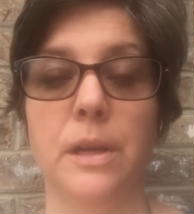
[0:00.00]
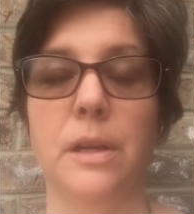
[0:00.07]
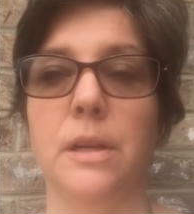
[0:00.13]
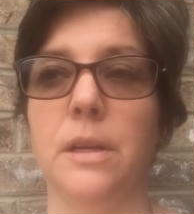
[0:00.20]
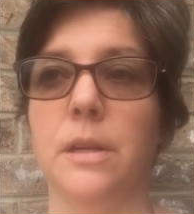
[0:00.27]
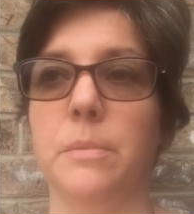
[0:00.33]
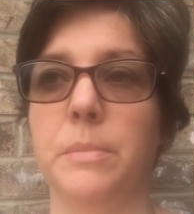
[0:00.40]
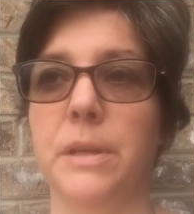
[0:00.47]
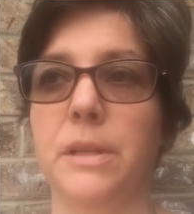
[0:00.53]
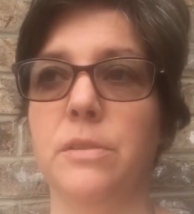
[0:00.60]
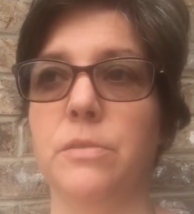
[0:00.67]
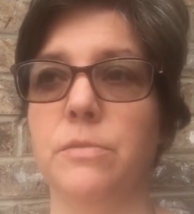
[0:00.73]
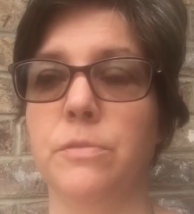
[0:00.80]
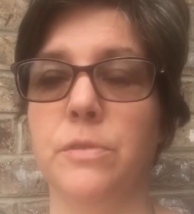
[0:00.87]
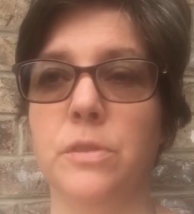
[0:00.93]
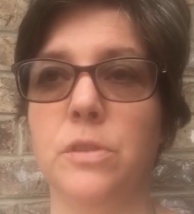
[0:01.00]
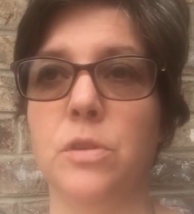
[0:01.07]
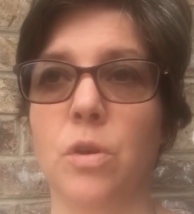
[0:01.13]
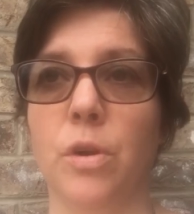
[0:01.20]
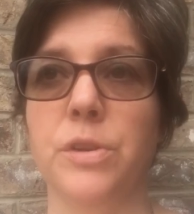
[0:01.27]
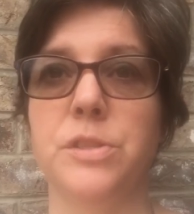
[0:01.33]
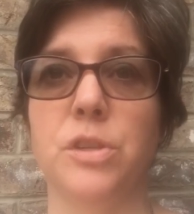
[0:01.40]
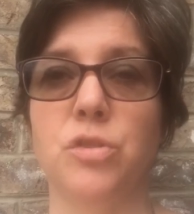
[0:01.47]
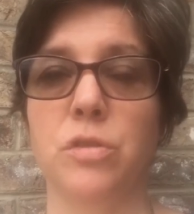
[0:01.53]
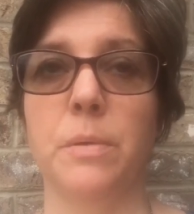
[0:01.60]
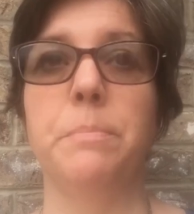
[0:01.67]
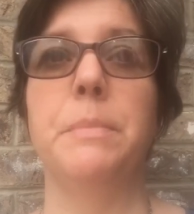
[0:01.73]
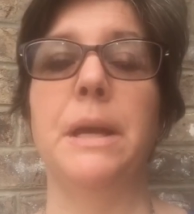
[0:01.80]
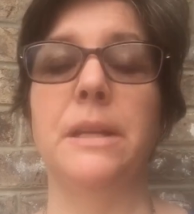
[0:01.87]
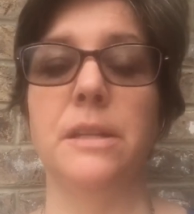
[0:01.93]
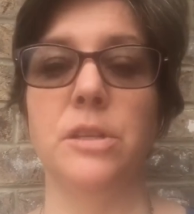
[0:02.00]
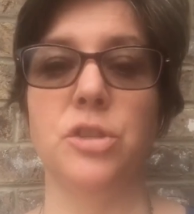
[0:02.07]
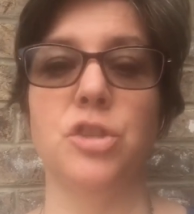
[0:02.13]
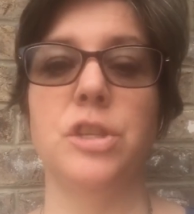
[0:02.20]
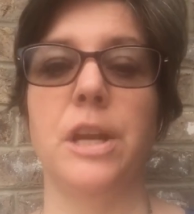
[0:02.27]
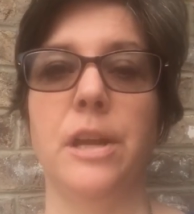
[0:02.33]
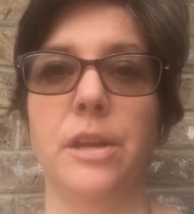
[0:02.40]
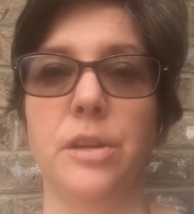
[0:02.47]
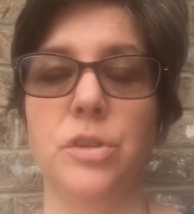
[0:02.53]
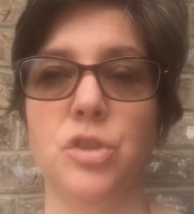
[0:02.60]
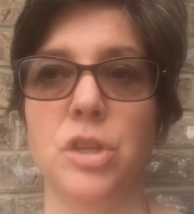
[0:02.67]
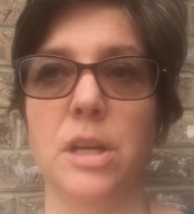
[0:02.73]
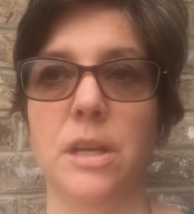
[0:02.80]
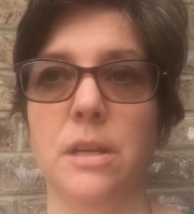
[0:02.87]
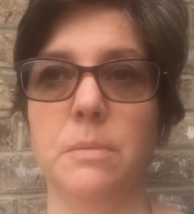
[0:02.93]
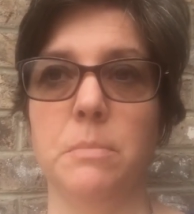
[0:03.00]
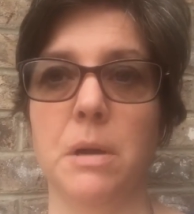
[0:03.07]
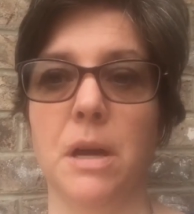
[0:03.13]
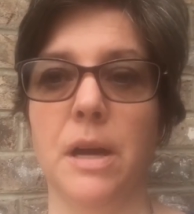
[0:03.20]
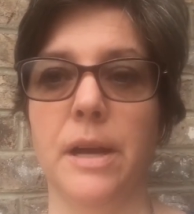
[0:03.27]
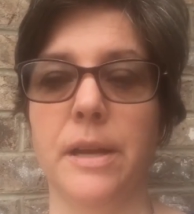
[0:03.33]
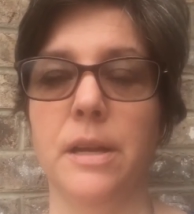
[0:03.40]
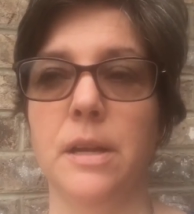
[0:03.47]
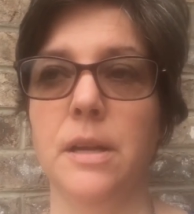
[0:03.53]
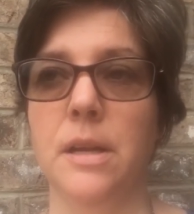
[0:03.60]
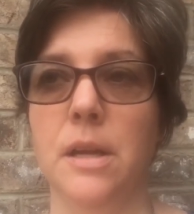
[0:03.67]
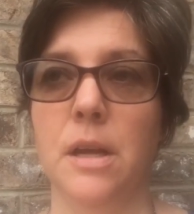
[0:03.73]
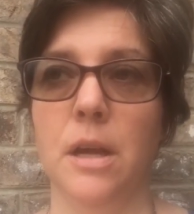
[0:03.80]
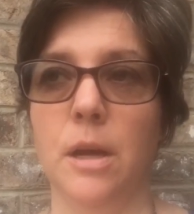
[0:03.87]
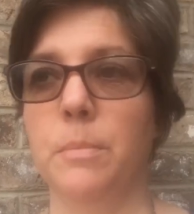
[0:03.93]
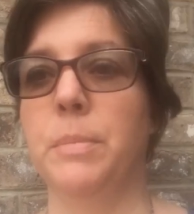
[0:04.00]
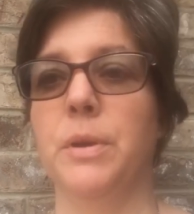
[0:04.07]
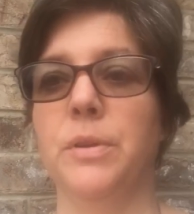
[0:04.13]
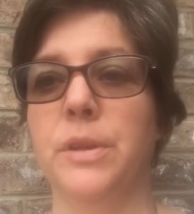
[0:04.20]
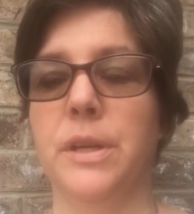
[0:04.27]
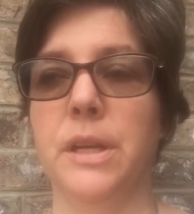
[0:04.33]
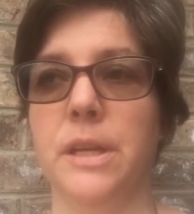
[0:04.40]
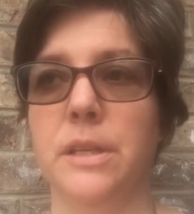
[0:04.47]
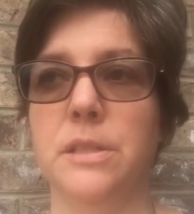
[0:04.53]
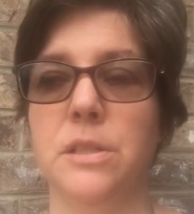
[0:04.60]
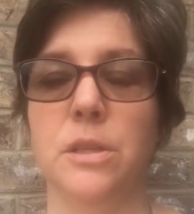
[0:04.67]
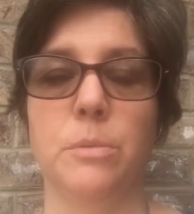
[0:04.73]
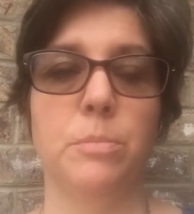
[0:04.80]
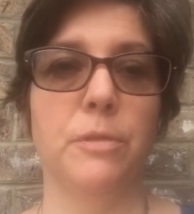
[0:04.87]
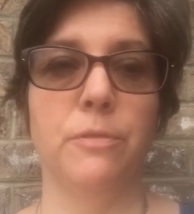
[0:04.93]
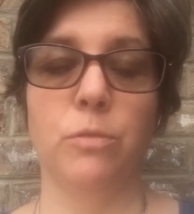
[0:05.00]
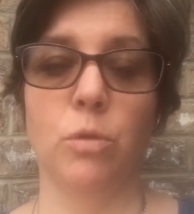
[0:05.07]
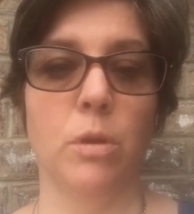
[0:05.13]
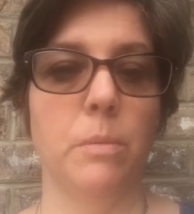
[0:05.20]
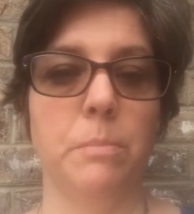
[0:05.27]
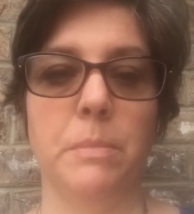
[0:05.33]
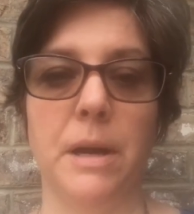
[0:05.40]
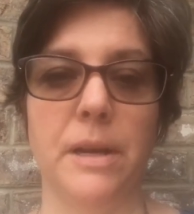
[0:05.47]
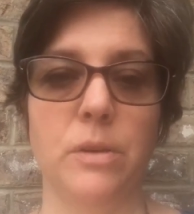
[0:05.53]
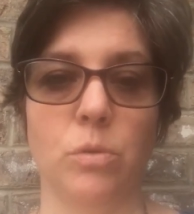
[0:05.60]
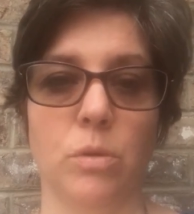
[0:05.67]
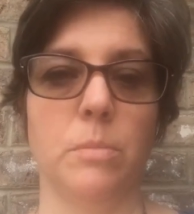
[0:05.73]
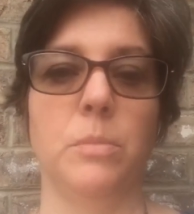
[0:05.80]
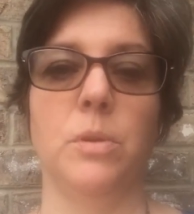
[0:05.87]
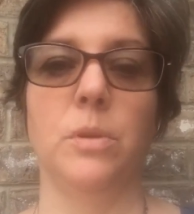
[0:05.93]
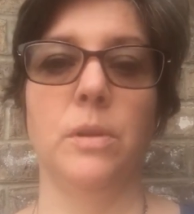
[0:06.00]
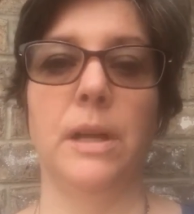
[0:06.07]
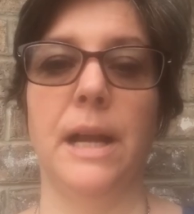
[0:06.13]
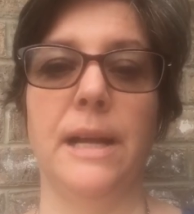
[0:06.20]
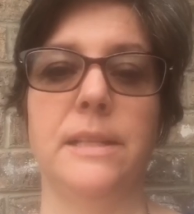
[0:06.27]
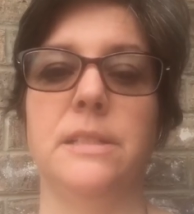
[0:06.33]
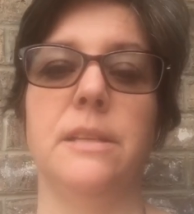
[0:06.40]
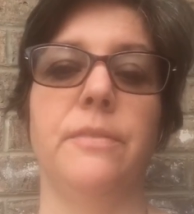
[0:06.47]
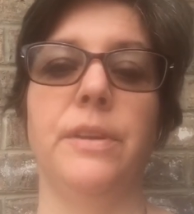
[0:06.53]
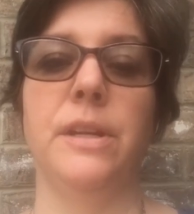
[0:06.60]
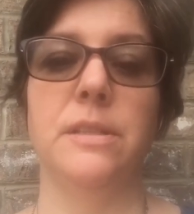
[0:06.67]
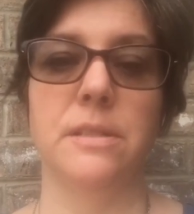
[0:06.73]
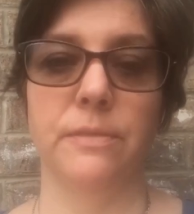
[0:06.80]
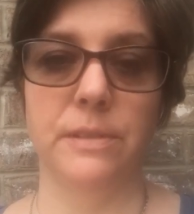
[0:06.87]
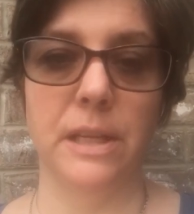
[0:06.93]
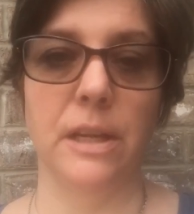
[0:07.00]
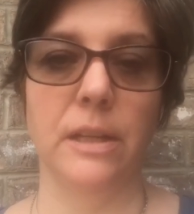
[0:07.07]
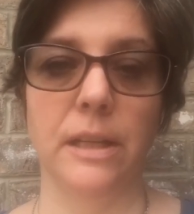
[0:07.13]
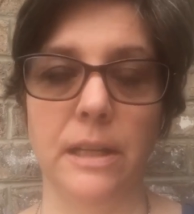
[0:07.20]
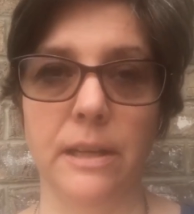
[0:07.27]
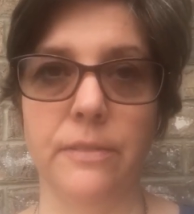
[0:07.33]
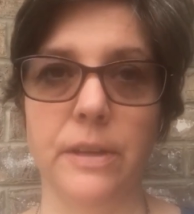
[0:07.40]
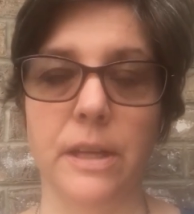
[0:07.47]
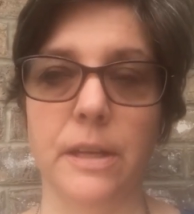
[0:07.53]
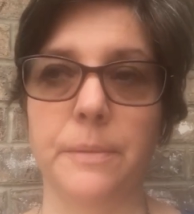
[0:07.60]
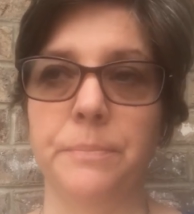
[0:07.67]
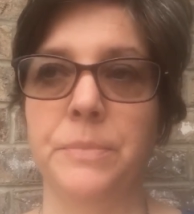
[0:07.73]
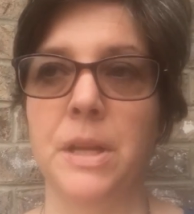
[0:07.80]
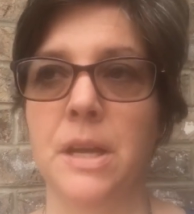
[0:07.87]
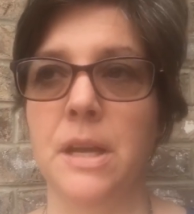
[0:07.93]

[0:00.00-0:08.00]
Um, it caused a tremendous change in my ability to perform my normal activities of daily living,